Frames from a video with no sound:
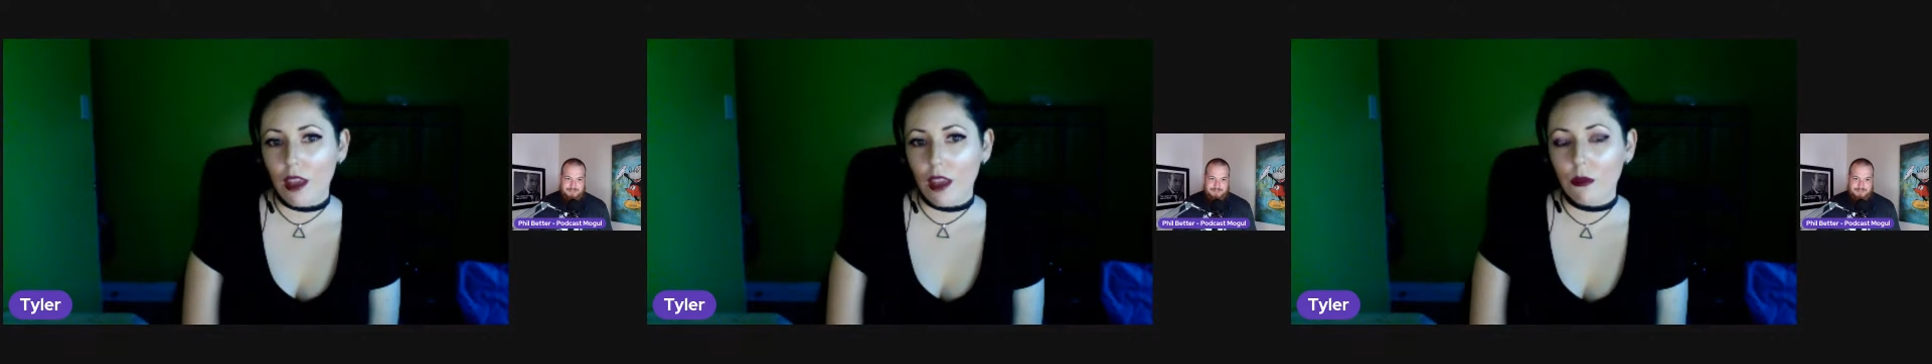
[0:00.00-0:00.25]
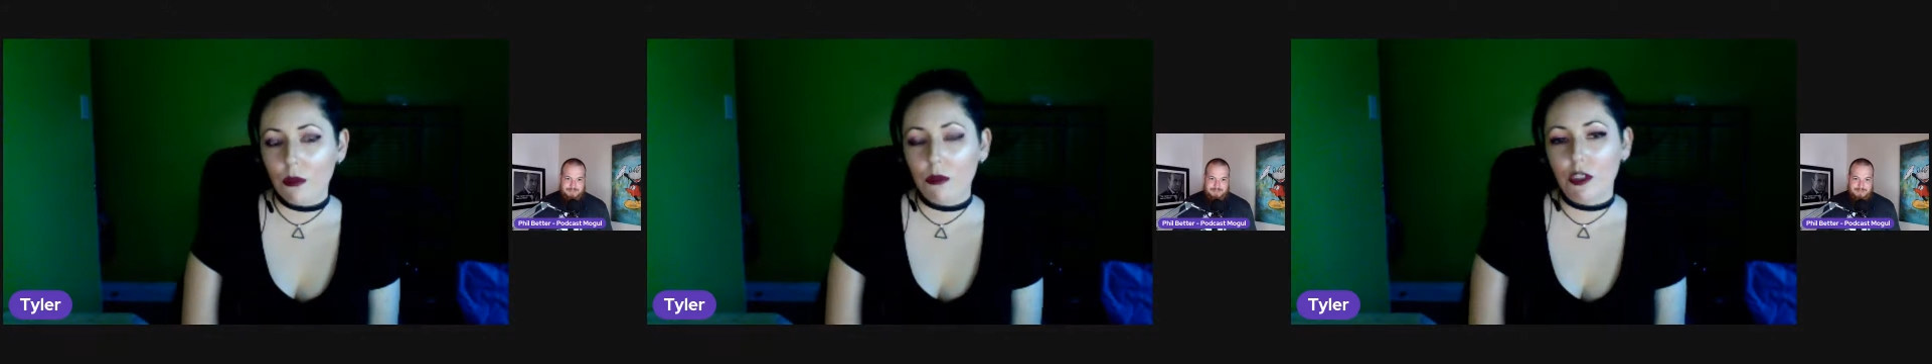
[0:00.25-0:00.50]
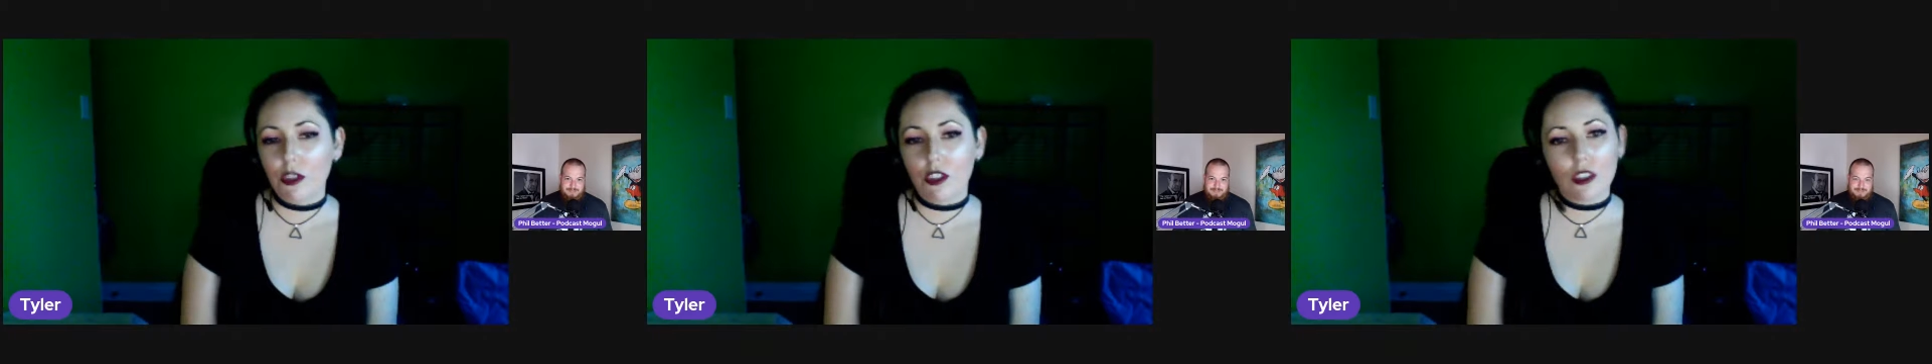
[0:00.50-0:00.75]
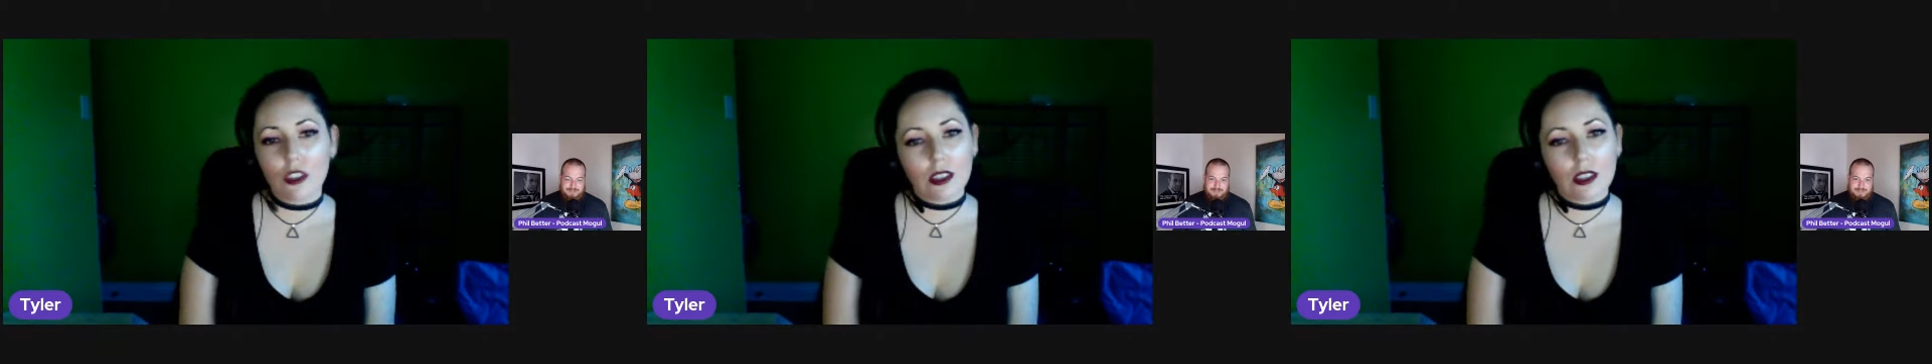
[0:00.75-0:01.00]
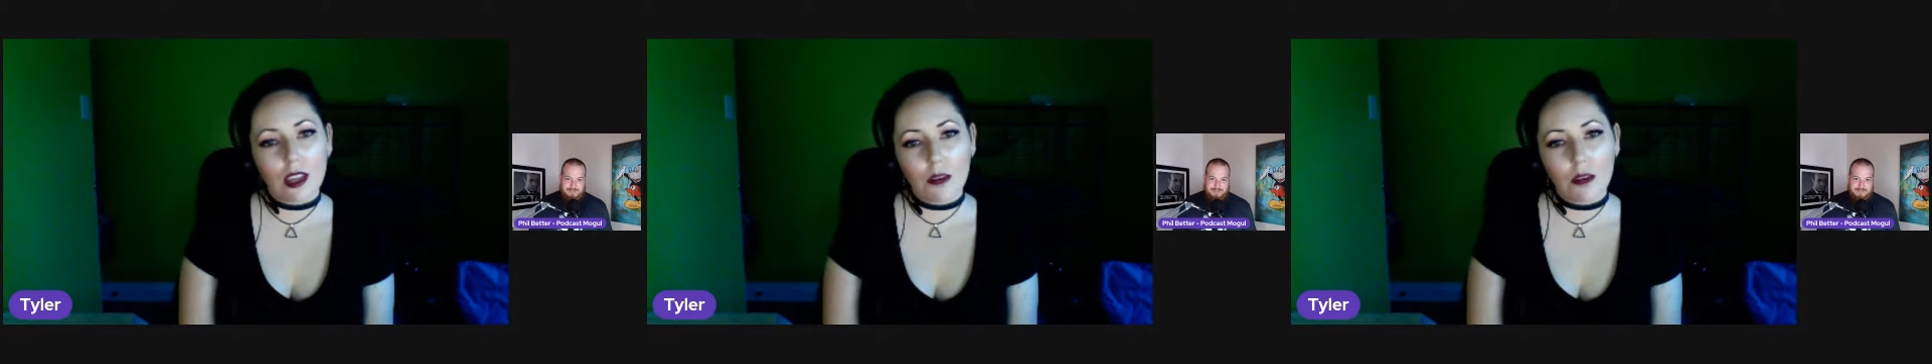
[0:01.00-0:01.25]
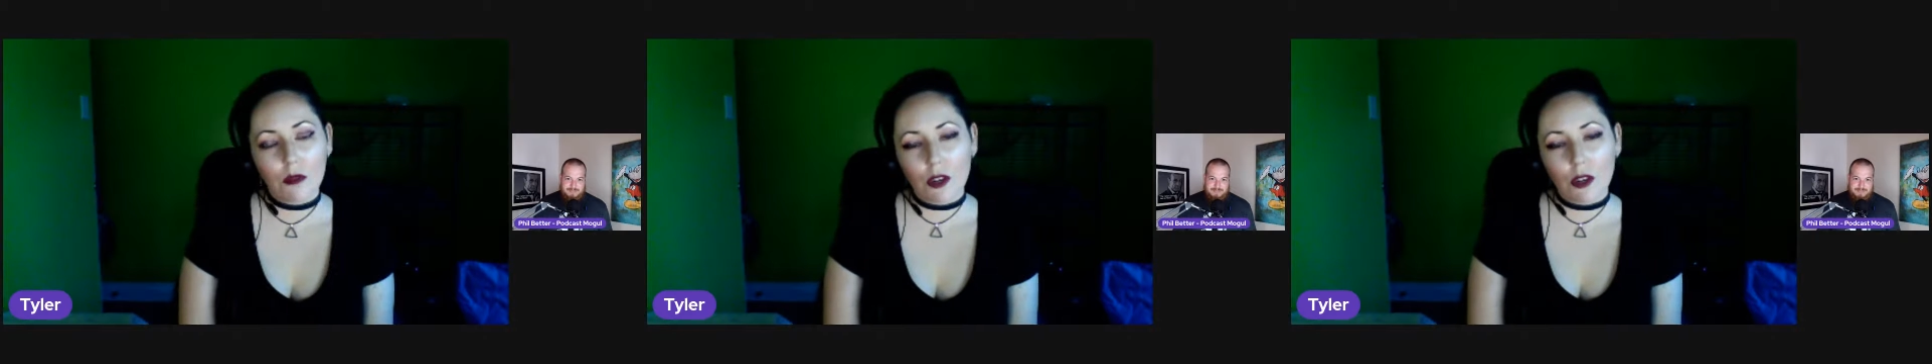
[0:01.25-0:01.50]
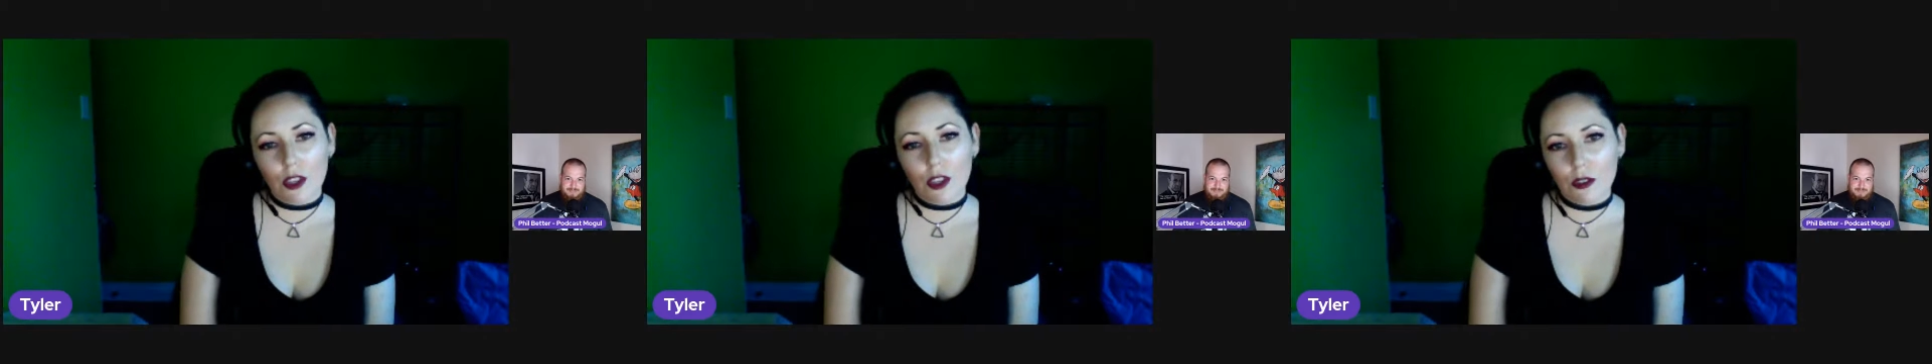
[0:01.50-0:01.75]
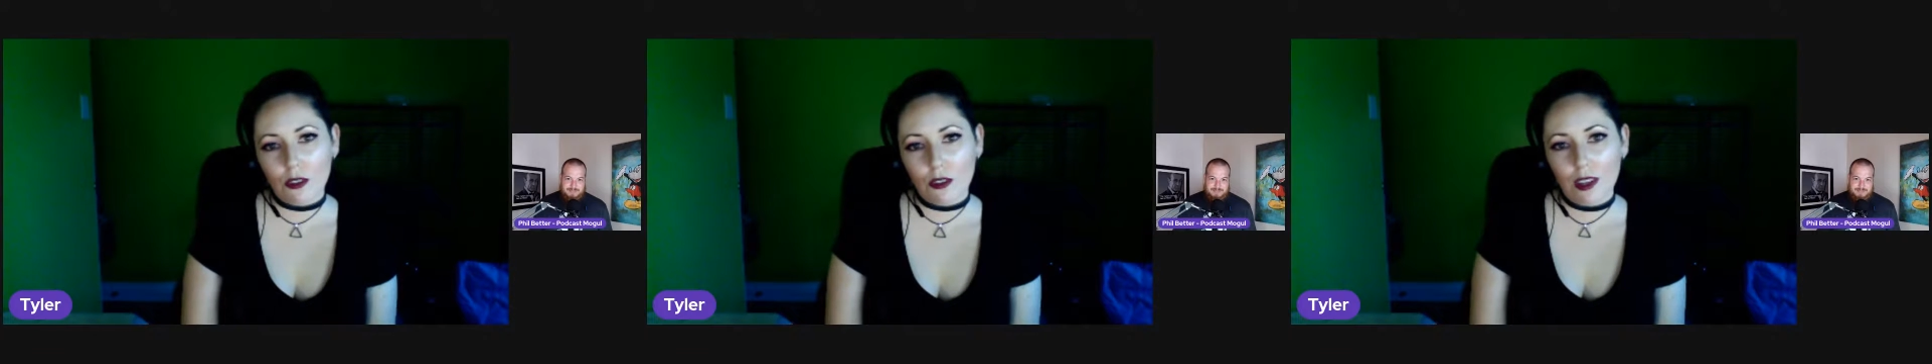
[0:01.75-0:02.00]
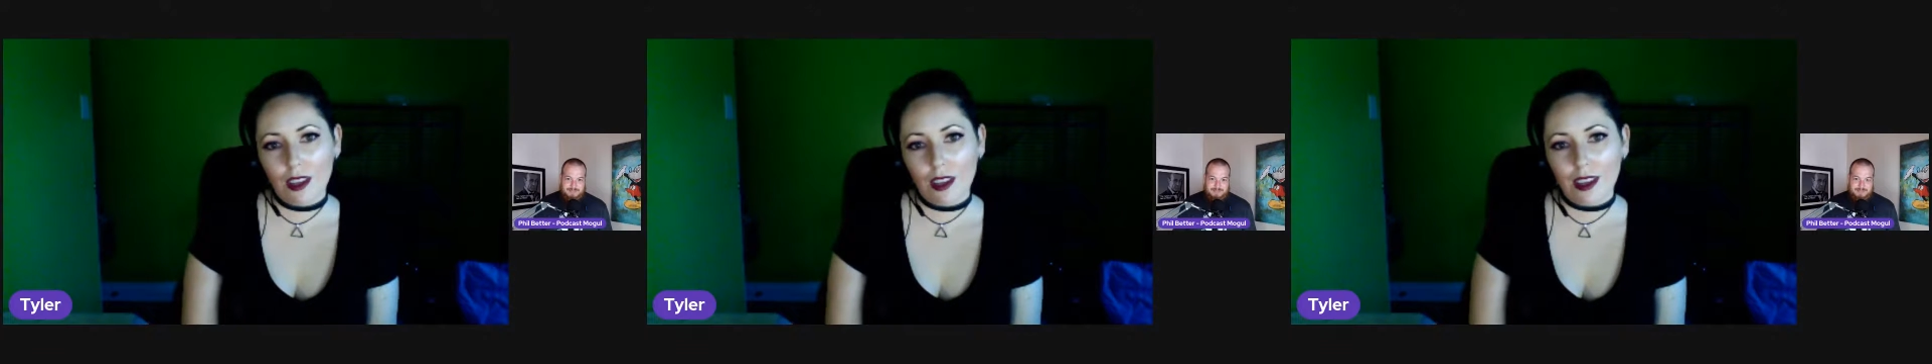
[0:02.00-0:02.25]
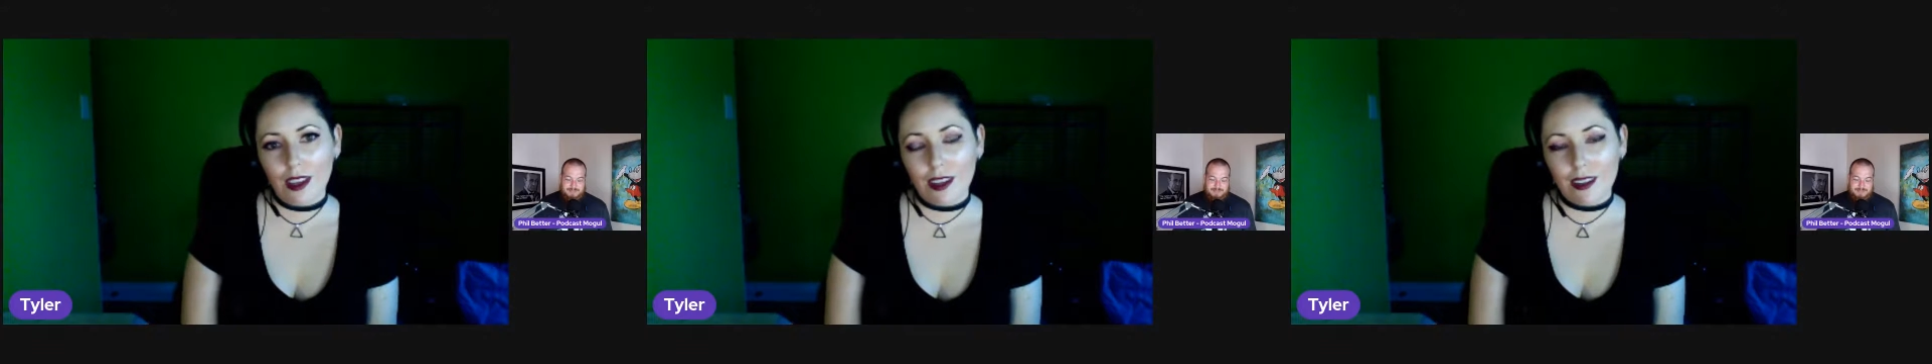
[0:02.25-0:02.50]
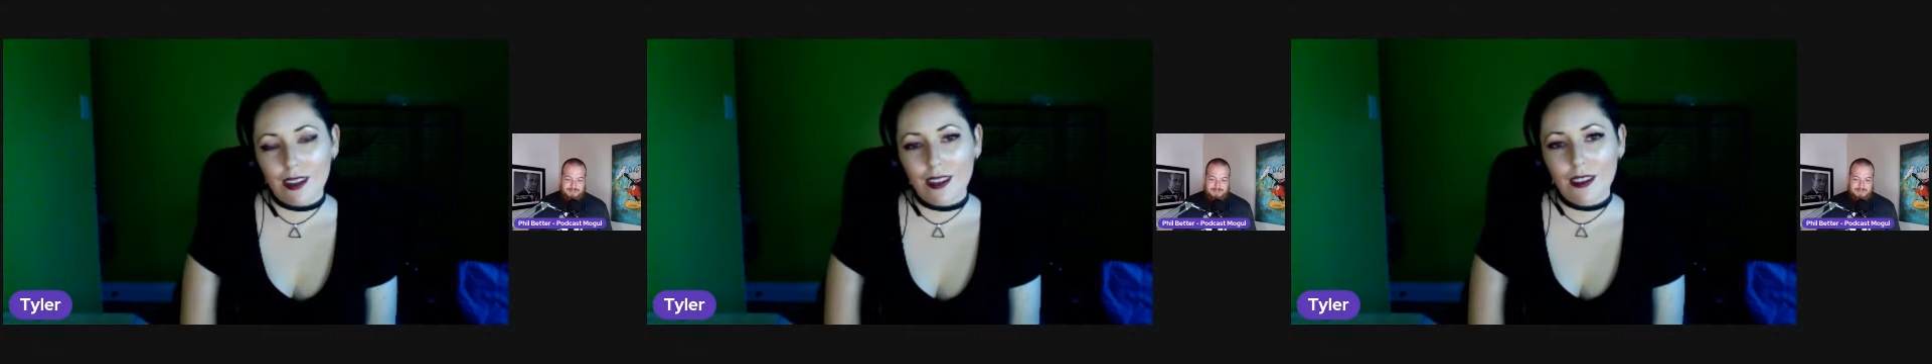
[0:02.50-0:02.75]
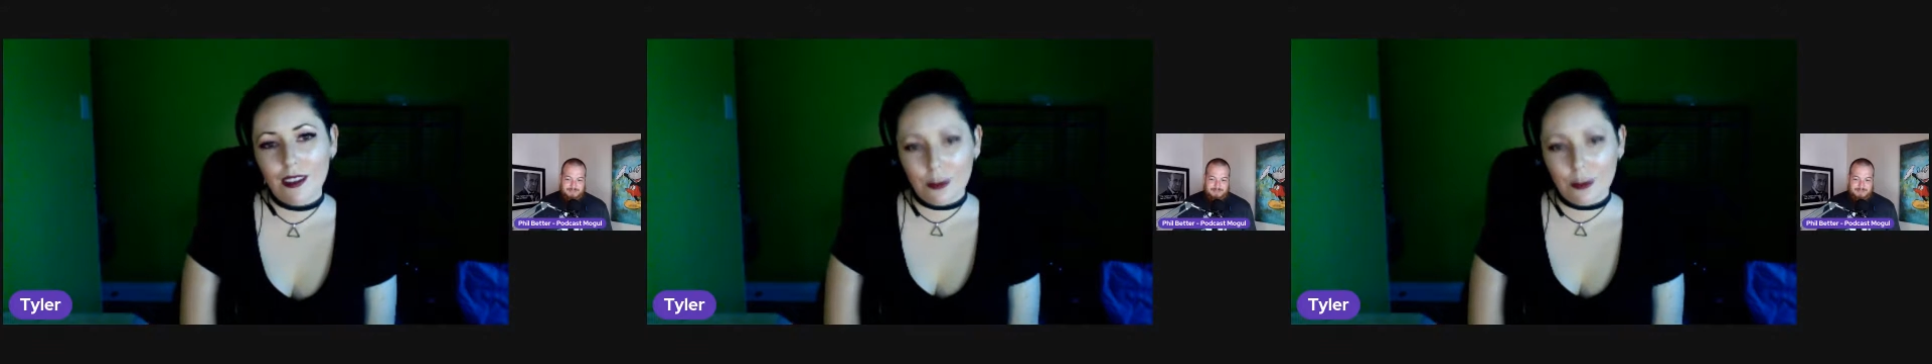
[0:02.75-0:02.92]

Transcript: and we will be sure to look that up for you and